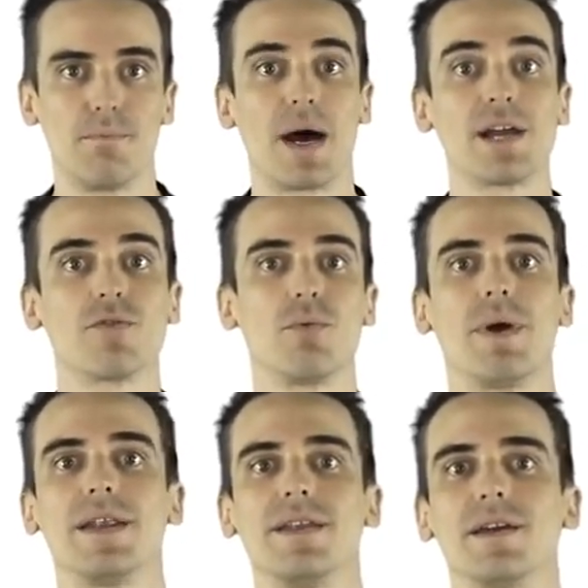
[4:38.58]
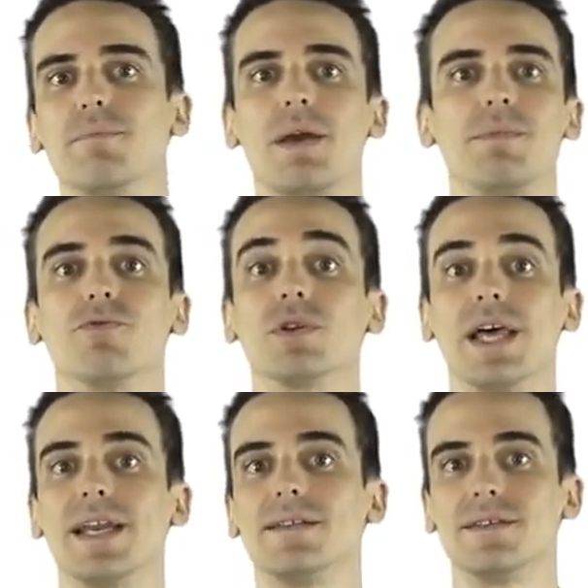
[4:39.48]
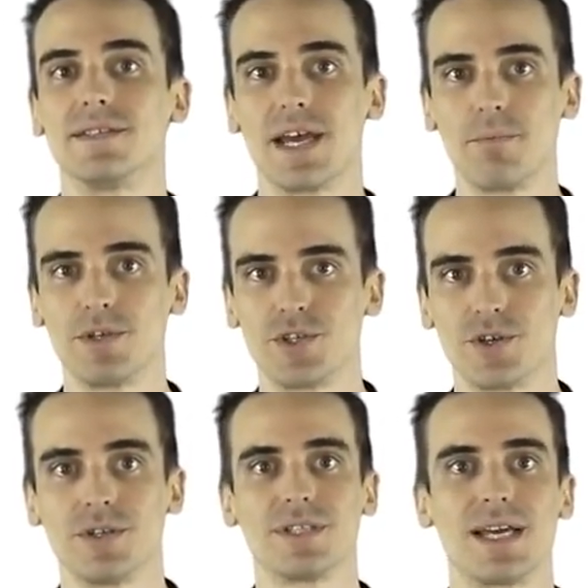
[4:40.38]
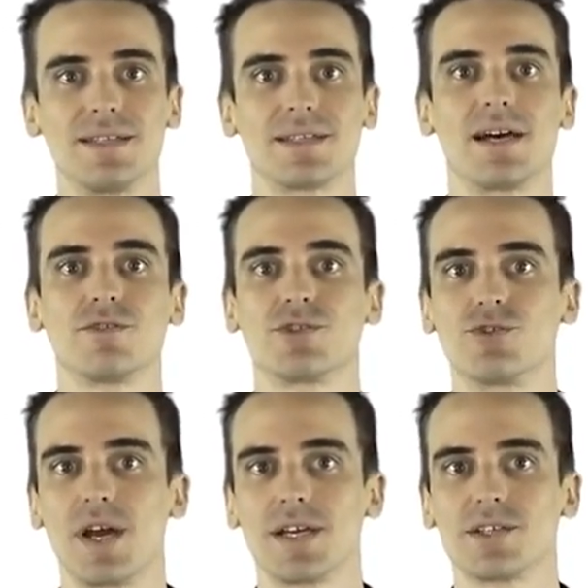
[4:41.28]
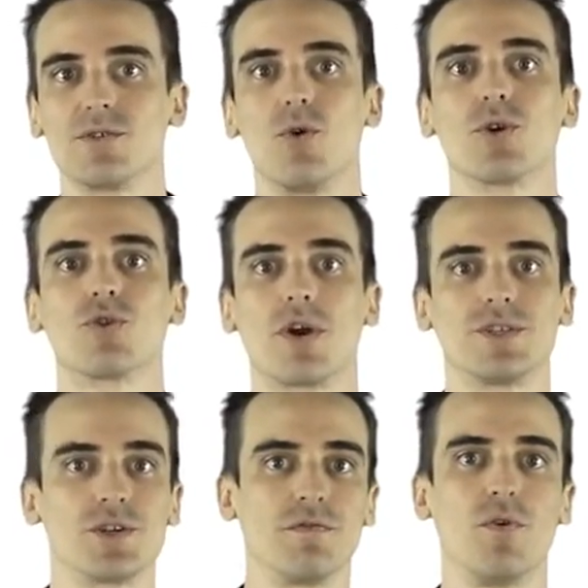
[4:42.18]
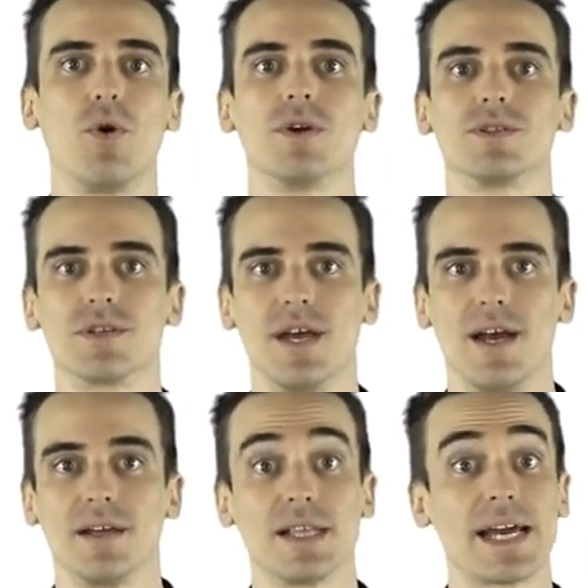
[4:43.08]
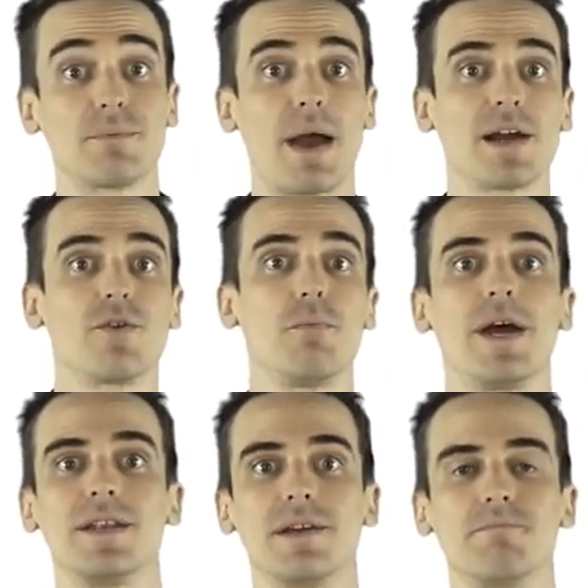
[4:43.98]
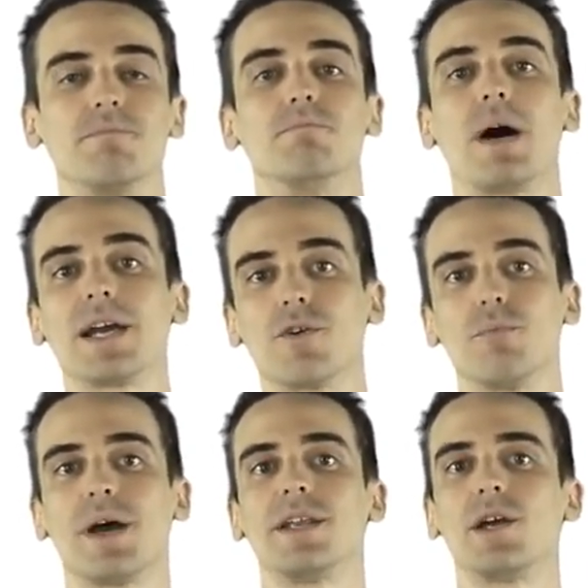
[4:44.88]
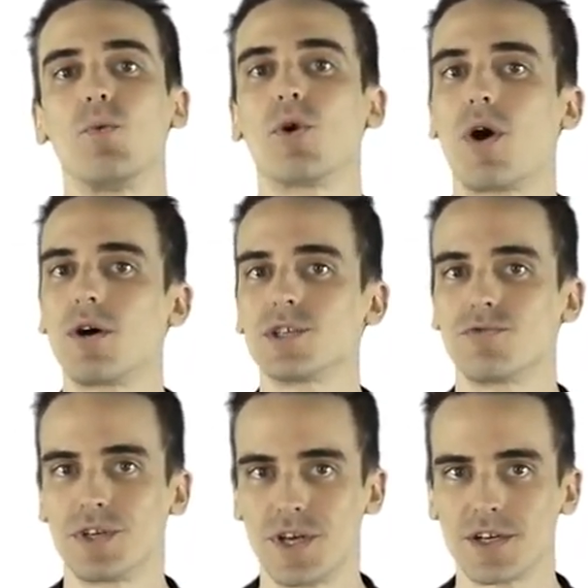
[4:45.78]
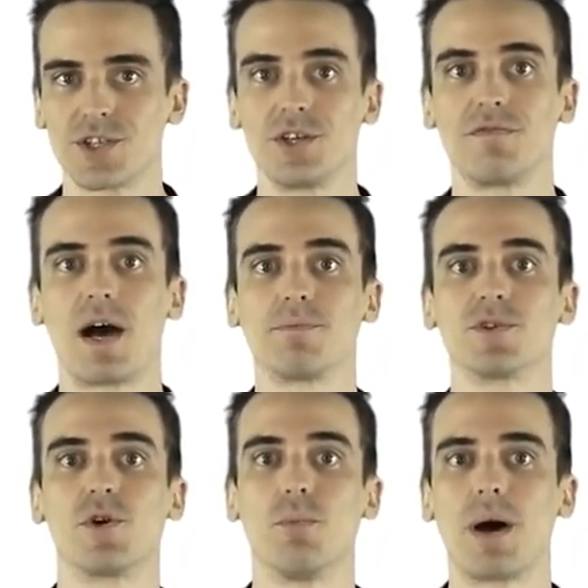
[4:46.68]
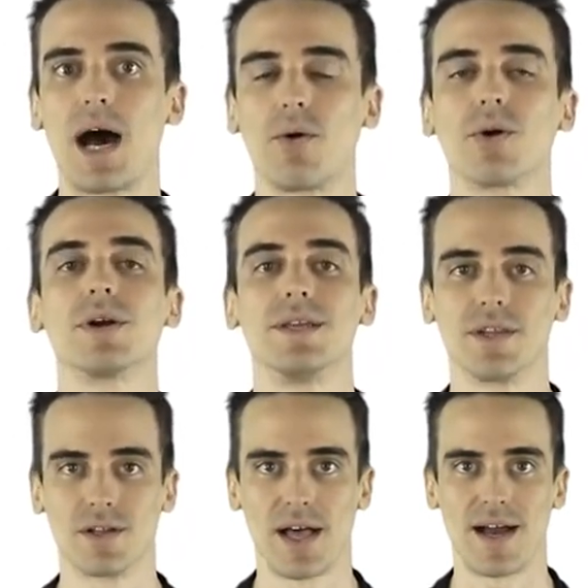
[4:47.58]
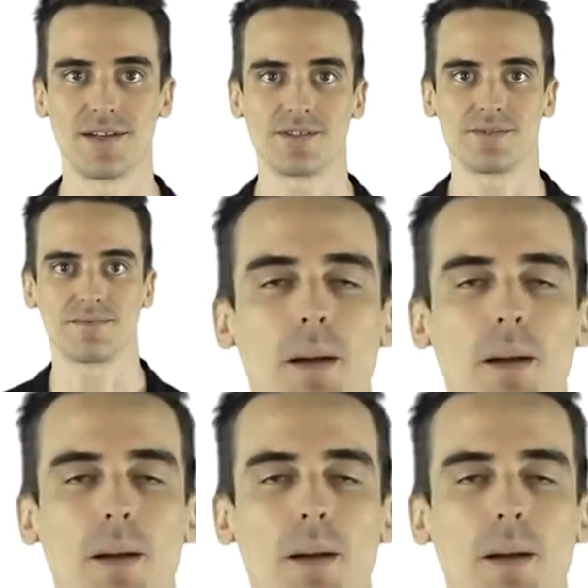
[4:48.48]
Micro-bending may be related to temperature, tensile stress, or crushing force. Like macro-bending, micro-bending will cause a reduction of optical power in the glass.